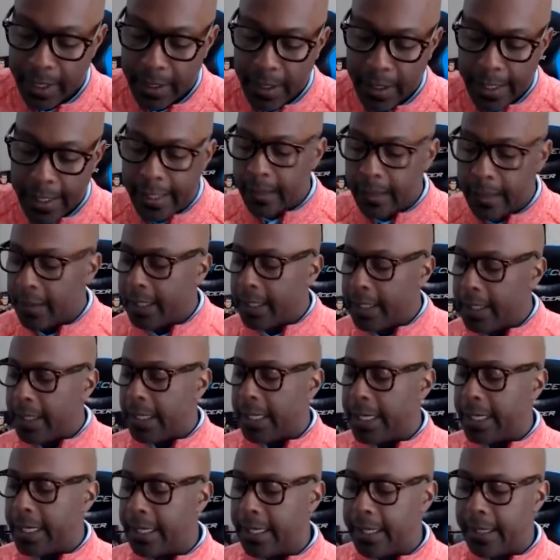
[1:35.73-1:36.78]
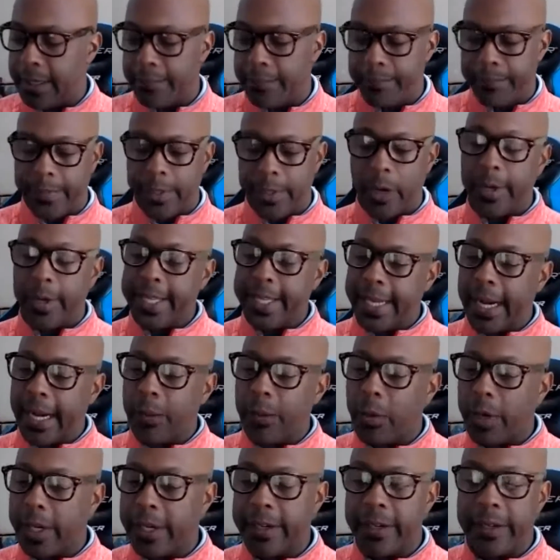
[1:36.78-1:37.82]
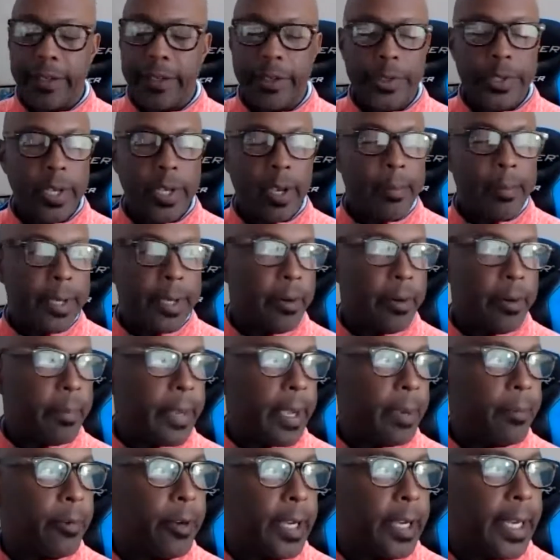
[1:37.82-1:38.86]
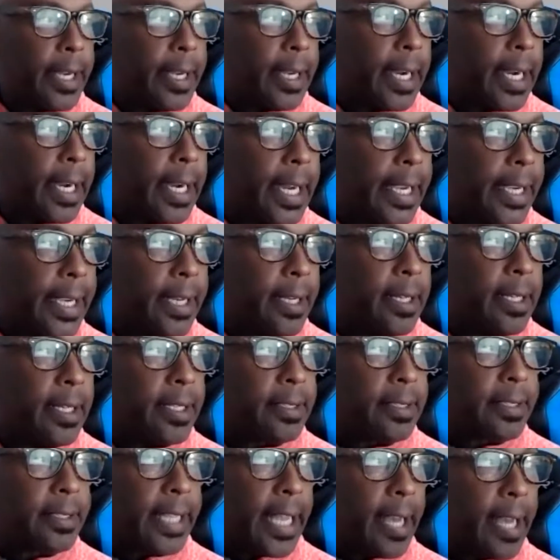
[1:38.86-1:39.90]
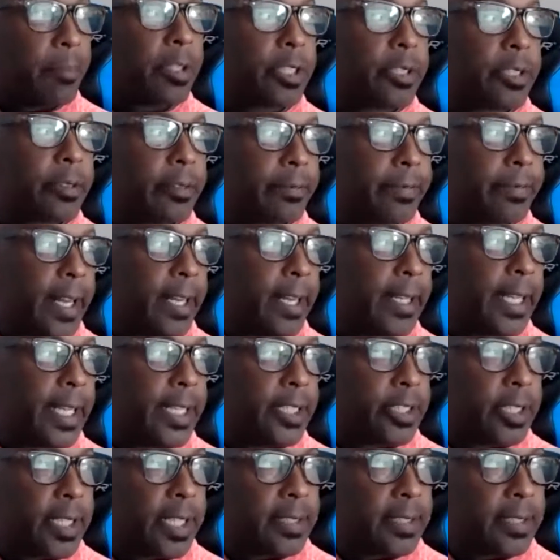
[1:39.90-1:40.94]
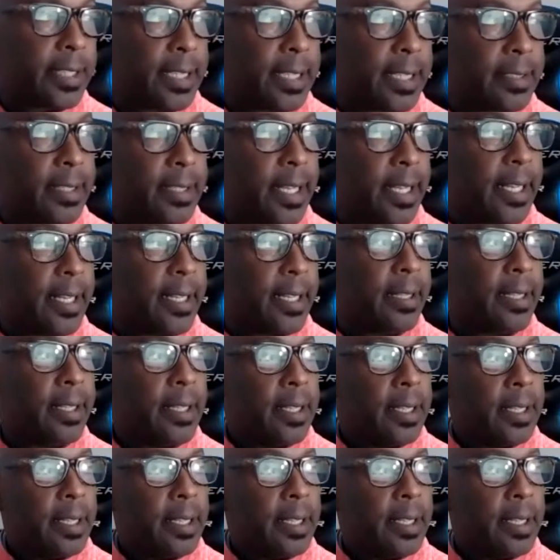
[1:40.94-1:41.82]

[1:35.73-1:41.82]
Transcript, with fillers: hearing, um, knowing that I wanted to do something in her memory, I uh, established the foundation, as I said.